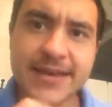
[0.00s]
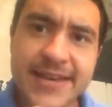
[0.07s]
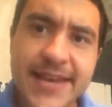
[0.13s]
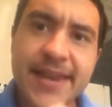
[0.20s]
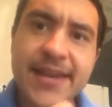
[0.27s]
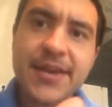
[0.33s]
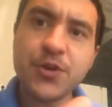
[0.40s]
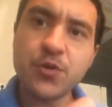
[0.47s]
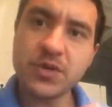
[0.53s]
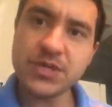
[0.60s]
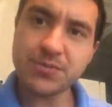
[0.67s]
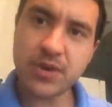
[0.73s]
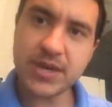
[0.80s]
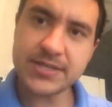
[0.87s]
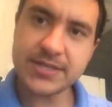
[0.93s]
getting into
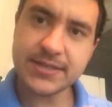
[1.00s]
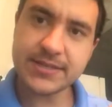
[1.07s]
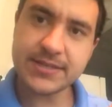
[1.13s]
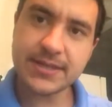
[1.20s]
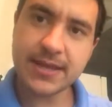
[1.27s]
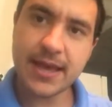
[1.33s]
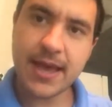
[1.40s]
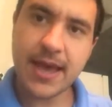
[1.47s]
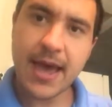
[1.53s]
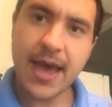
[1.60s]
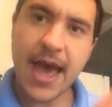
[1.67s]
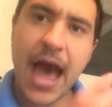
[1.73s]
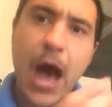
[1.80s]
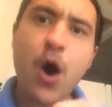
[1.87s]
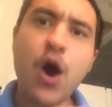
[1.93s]
His presence?
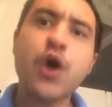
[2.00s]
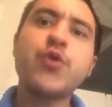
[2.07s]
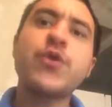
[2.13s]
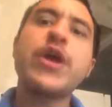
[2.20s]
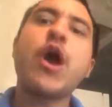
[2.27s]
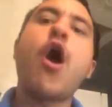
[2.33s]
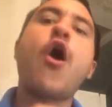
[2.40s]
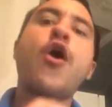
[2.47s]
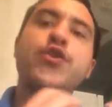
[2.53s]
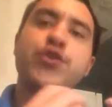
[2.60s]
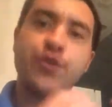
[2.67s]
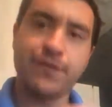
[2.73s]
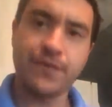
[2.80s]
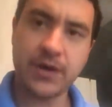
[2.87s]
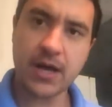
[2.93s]
How hungry are
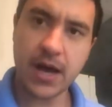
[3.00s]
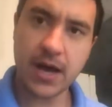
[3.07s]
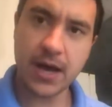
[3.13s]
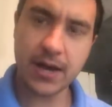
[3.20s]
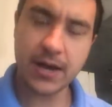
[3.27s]
you for God?